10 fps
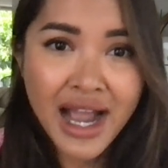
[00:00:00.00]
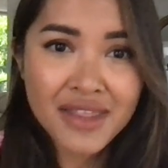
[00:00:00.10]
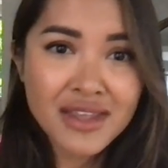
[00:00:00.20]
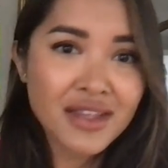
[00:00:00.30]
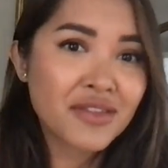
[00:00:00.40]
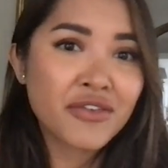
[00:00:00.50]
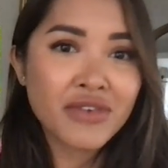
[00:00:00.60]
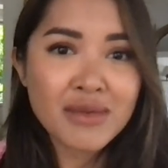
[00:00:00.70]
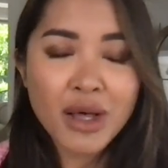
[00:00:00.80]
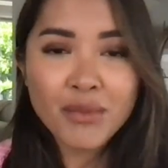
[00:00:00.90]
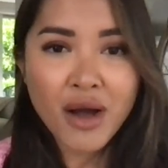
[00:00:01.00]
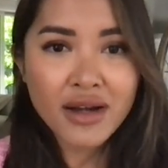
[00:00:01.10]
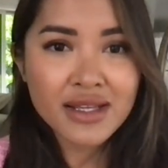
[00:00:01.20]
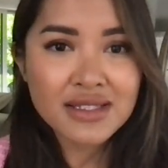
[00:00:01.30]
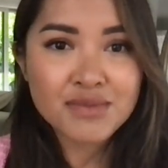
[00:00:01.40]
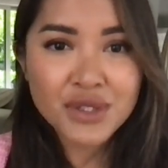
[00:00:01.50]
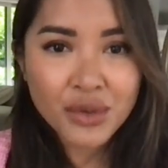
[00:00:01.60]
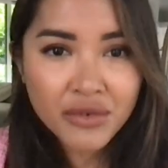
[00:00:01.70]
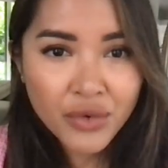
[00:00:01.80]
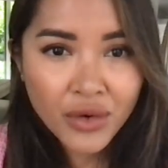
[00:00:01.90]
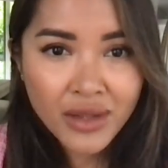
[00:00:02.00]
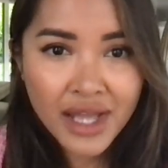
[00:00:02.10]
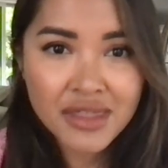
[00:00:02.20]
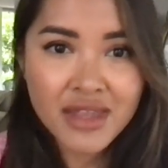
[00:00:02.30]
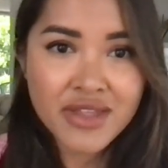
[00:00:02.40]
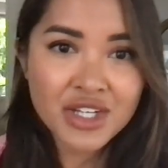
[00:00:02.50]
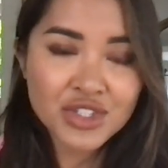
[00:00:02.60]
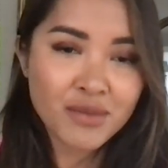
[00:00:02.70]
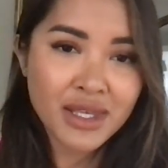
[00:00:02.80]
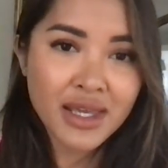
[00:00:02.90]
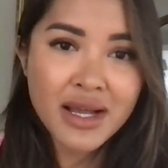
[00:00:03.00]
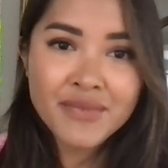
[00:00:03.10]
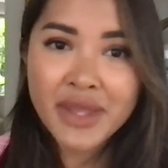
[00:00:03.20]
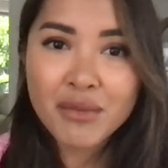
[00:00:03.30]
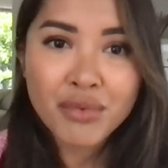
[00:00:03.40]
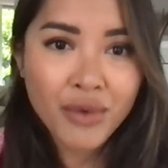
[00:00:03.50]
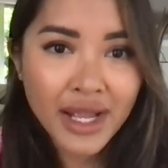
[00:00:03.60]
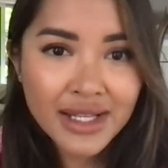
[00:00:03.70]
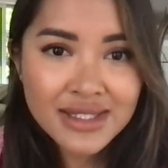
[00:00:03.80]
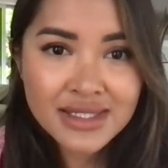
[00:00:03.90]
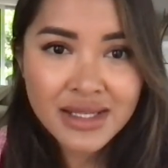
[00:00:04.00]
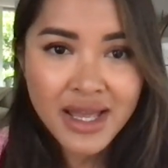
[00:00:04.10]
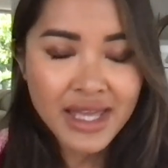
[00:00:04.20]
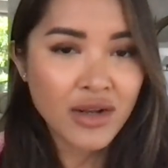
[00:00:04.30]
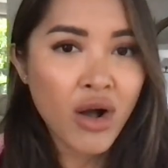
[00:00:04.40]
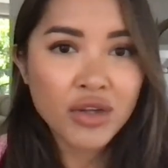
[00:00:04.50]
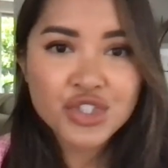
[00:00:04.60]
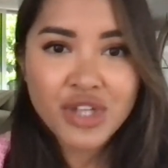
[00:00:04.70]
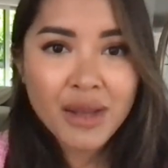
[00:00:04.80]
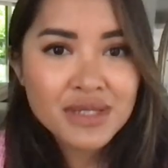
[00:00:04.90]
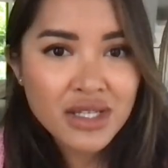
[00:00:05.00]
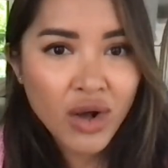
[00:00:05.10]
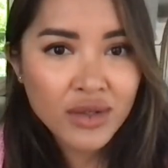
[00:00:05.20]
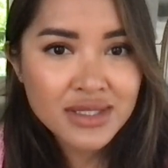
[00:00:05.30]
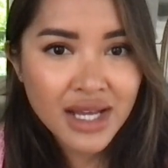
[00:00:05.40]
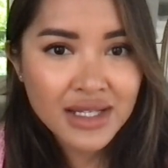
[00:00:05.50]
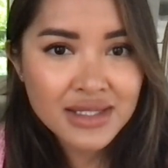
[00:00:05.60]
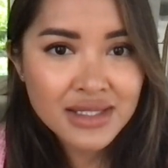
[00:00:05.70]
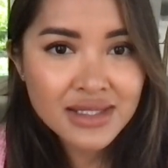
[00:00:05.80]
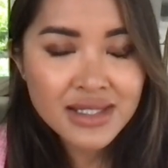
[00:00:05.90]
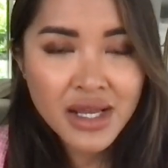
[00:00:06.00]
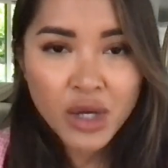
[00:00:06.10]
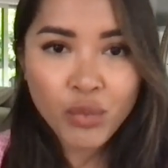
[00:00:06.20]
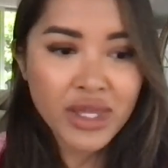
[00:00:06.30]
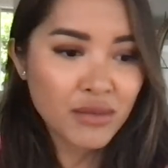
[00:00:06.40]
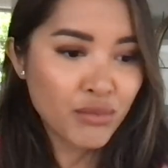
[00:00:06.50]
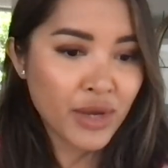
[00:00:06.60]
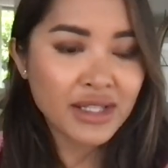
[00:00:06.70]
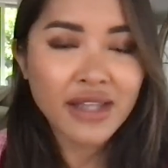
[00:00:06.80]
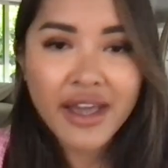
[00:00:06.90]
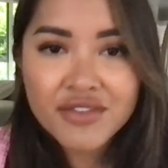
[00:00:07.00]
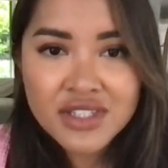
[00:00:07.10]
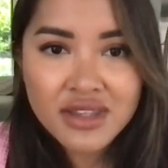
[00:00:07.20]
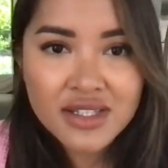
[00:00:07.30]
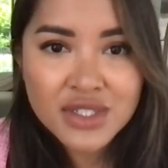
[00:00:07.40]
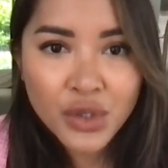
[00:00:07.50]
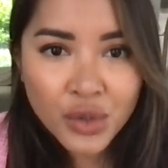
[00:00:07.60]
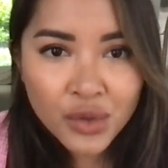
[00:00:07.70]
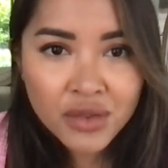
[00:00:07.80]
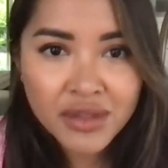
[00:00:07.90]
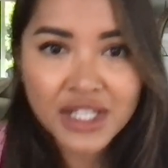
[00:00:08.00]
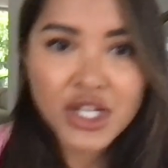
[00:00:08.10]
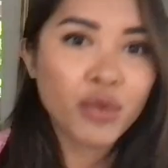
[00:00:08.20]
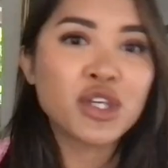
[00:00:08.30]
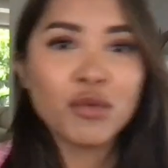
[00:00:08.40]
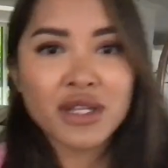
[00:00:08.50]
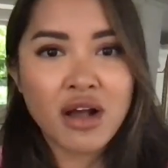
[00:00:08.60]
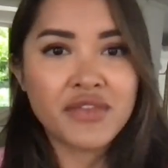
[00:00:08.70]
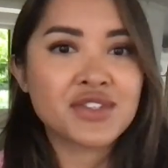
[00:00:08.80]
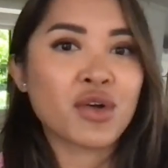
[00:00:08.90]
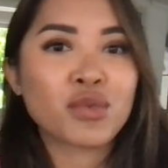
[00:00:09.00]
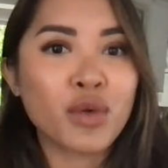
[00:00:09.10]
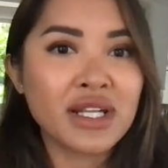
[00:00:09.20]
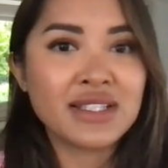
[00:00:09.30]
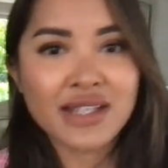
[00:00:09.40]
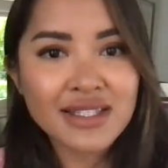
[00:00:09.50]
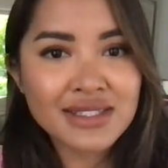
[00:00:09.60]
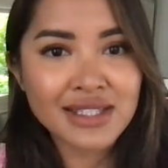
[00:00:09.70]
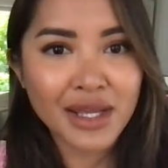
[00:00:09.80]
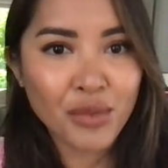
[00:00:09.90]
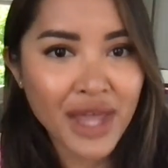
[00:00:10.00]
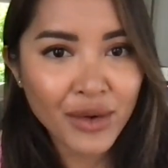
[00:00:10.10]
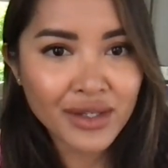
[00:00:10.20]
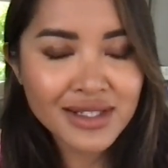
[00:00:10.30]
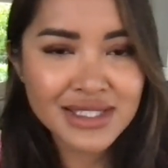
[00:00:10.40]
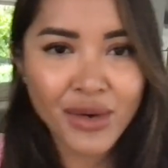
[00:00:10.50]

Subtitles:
I think that the female body is beautiful. I think that it should be embraced in all shapes and all sizes. We bring life to this earth. Like no human on this earth would exist like without us.